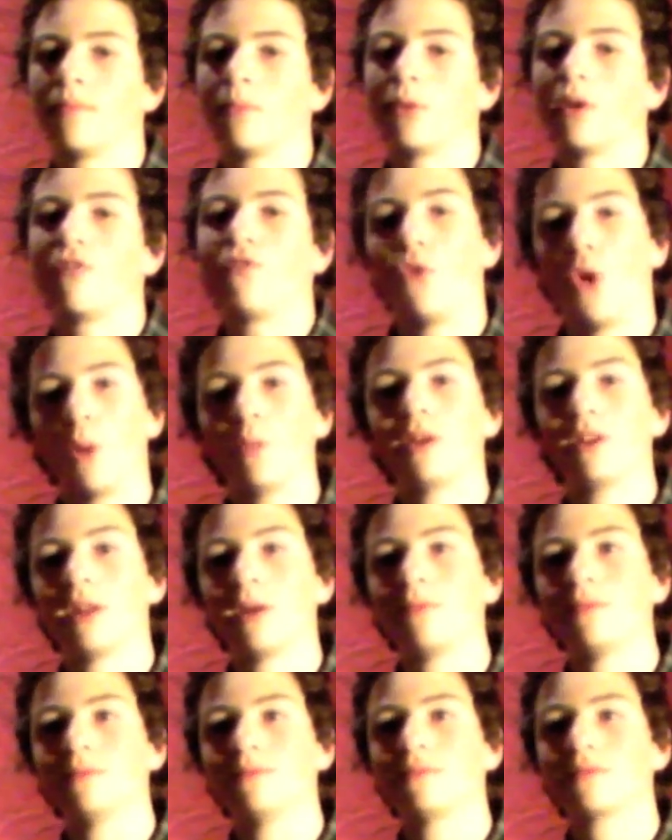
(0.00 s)
A formula.
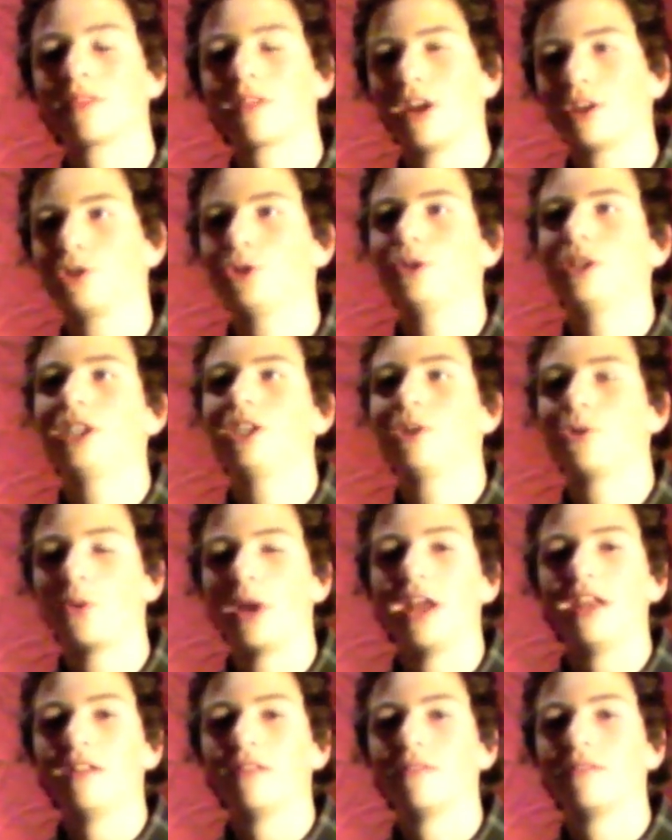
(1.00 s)
A truly
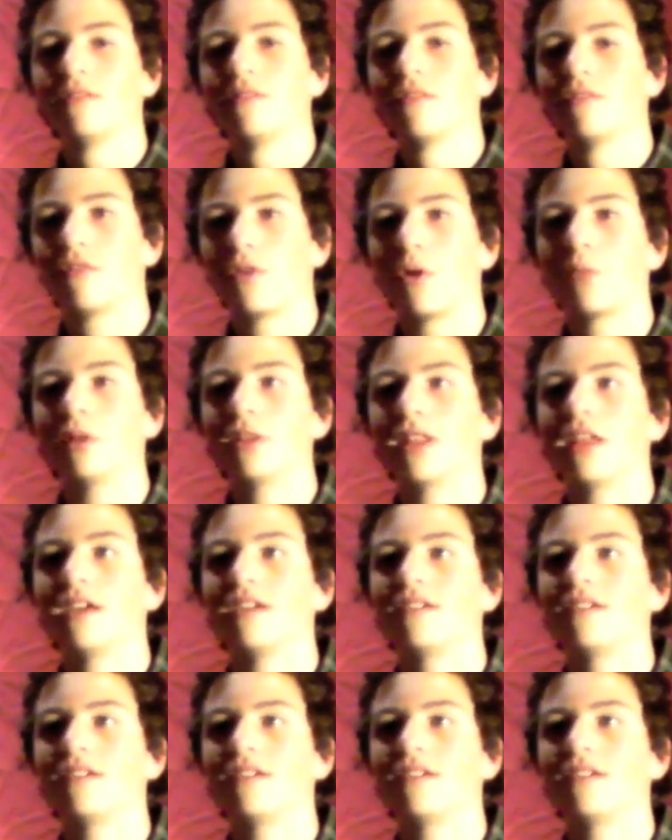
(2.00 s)
great formula.